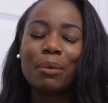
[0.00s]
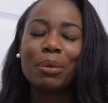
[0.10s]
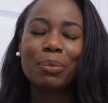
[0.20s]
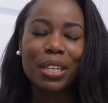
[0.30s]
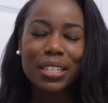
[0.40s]

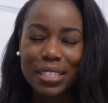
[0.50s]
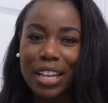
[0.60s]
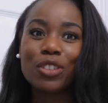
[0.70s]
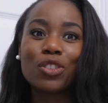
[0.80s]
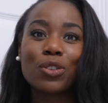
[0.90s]
But being
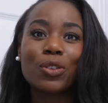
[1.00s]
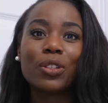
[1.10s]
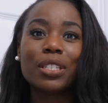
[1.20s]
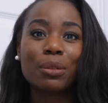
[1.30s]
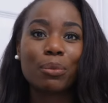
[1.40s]

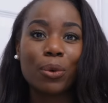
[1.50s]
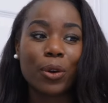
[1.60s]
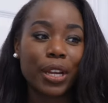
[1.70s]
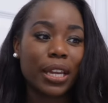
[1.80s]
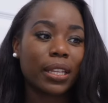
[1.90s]
intentional is
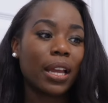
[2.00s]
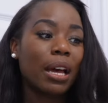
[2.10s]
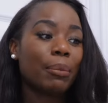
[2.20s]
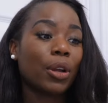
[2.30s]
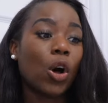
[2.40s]
important,
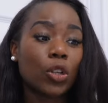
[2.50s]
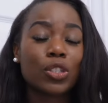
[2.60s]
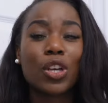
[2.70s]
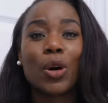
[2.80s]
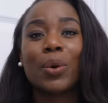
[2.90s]
but
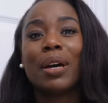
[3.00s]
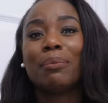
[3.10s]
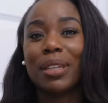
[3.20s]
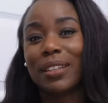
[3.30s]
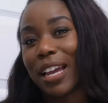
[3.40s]
also
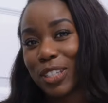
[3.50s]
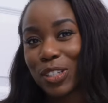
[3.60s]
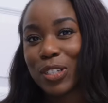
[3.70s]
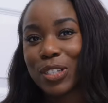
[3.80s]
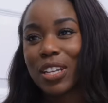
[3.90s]
being
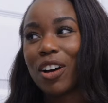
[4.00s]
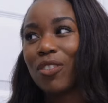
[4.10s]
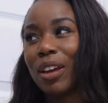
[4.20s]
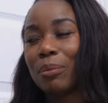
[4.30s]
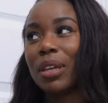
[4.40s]
nice to
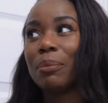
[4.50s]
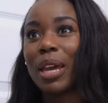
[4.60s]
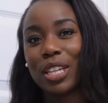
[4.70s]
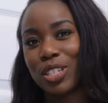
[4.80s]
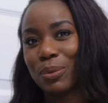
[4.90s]
yourself and being
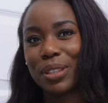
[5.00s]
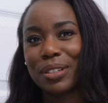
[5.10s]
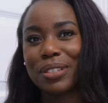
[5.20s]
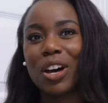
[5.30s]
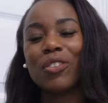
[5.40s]
patient with
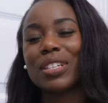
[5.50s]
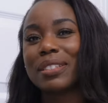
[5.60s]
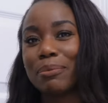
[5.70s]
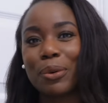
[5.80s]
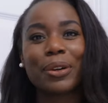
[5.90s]
yourself is
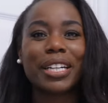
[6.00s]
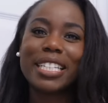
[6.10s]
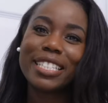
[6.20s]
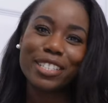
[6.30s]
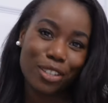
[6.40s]

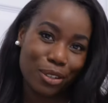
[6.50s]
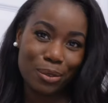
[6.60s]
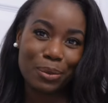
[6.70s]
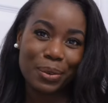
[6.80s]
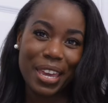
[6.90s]
important
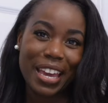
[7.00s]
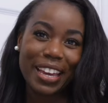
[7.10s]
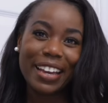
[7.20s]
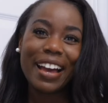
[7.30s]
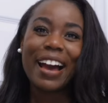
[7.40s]
too,
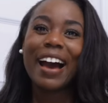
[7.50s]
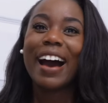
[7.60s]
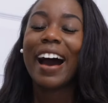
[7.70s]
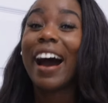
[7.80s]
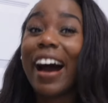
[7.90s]
okay?
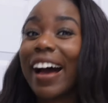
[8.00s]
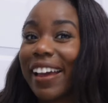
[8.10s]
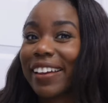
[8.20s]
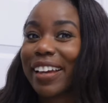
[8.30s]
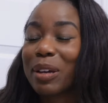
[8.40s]

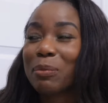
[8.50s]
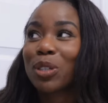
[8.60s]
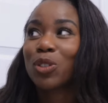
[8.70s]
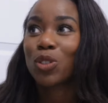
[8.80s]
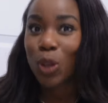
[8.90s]
I am
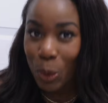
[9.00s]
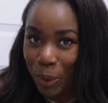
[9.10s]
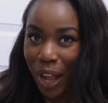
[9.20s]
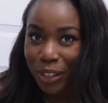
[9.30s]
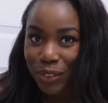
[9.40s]
so
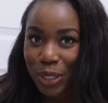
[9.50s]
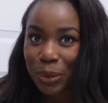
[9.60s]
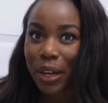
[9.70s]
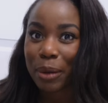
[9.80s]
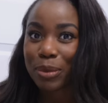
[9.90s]
proud of
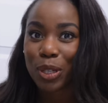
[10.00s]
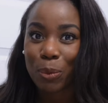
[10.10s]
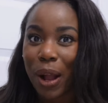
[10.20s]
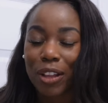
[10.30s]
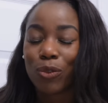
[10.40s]
you. I'm so
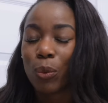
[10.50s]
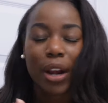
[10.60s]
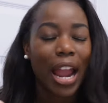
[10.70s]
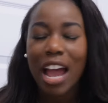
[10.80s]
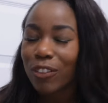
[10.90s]
proud of
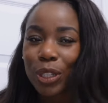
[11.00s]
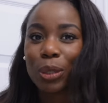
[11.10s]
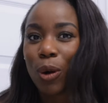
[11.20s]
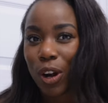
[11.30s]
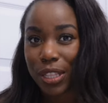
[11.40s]
wherever
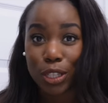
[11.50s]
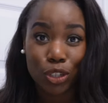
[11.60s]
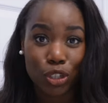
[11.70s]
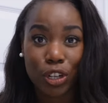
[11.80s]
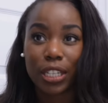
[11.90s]
you are in
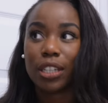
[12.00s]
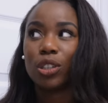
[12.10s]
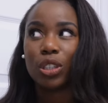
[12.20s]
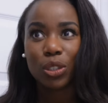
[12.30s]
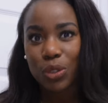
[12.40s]
this journey.
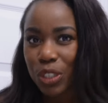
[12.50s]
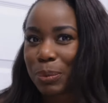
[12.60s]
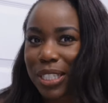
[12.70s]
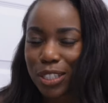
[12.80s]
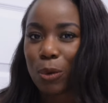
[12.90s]
You should
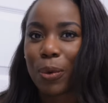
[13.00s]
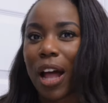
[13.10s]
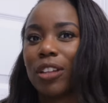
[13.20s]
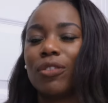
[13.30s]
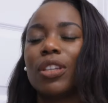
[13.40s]
be so
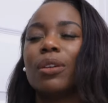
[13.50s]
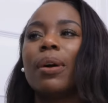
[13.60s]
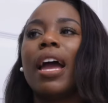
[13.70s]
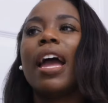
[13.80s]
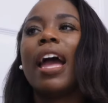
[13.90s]
proud of you.
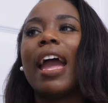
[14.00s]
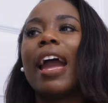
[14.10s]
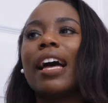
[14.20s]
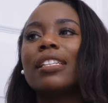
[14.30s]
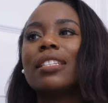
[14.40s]

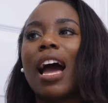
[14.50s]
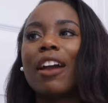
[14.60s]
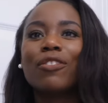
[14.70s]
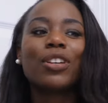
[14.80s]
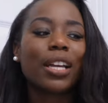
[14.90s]
And
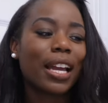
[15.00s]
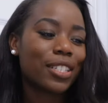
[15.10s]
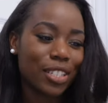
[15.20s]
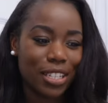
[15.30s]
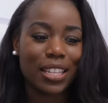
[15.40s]
I feel like I
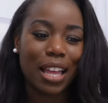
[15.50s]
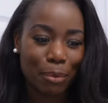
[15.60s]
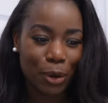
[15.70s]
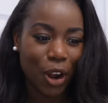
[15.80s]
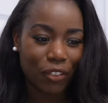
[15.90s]
should say that
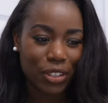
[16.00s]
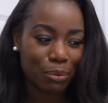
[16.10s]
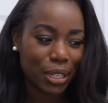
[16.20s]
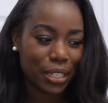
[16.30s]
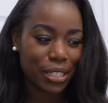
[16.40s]
more often
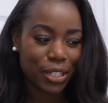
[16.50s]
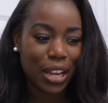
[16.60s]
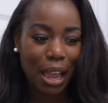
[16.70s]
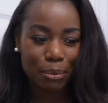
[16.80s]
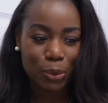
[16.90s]
because there are
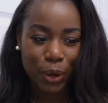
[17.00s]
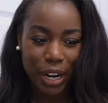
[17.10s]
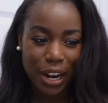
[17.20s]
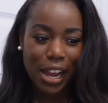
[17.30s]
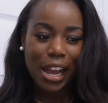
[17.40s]
times
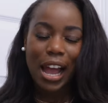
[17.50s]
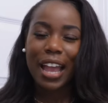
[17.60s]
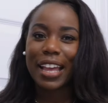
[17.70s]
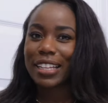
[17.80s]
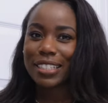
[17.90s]
where I
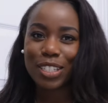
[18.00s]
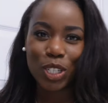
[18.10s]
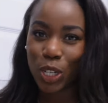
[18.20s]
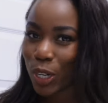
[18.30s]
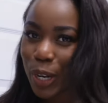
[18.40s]
get into
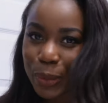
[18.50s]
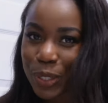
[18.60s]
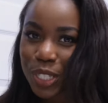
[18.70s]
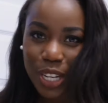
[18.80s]
cheer coach